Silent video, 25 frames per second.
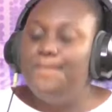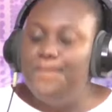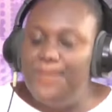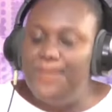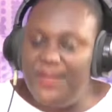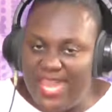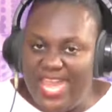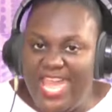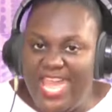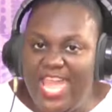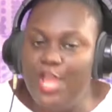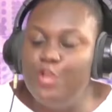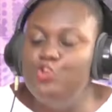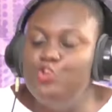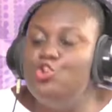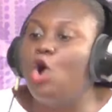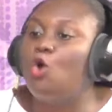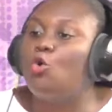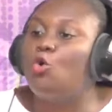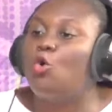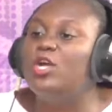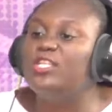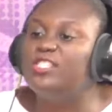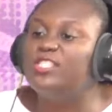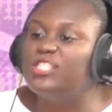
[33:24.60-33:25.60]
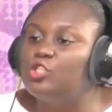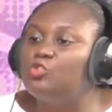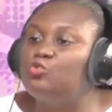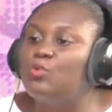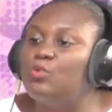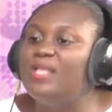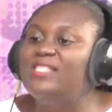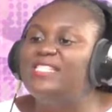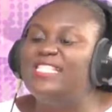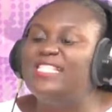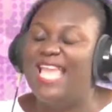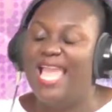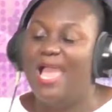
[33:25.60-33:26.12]
Be in your
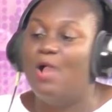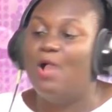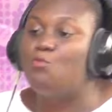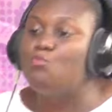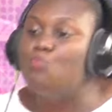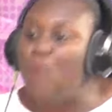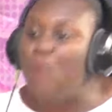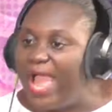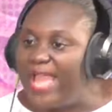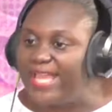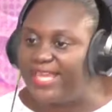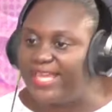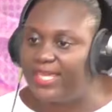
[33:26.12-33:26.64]
constituency and work.